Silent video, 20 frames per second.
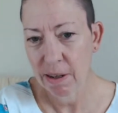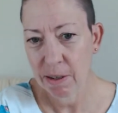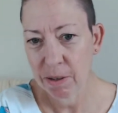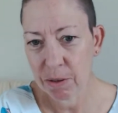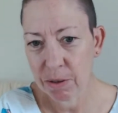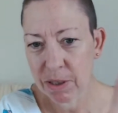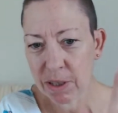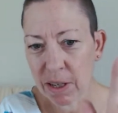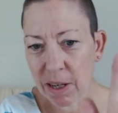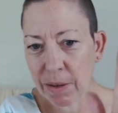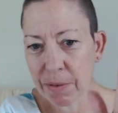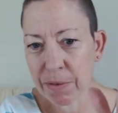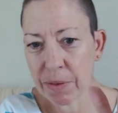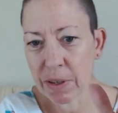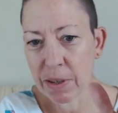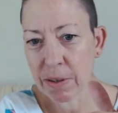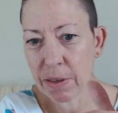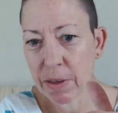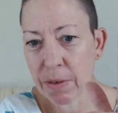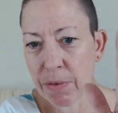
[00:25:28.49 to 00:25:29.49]
I also love
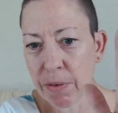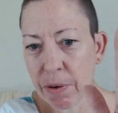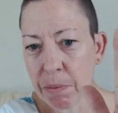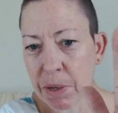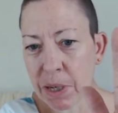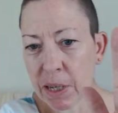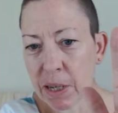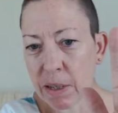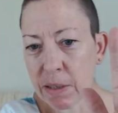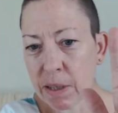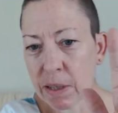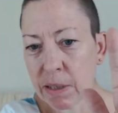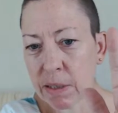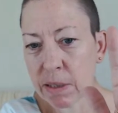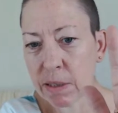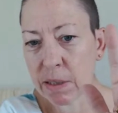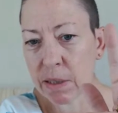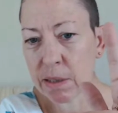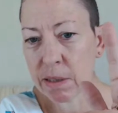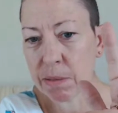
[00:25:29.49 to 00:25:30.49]
the flamenco
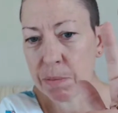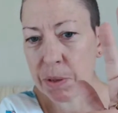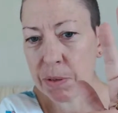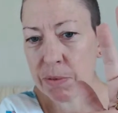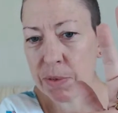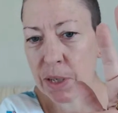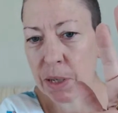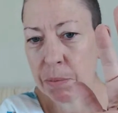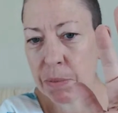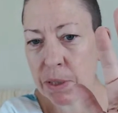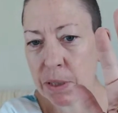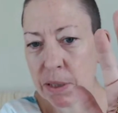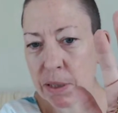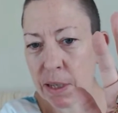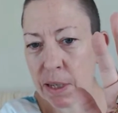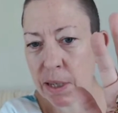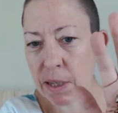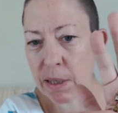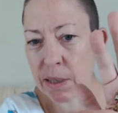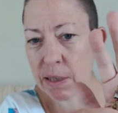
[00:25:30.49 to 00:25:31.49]
dancers, but
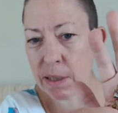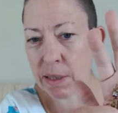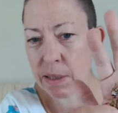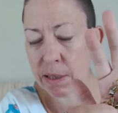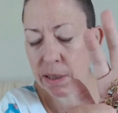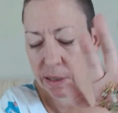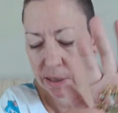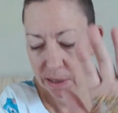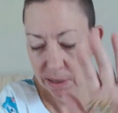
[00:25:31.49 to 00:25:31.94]
Damascene.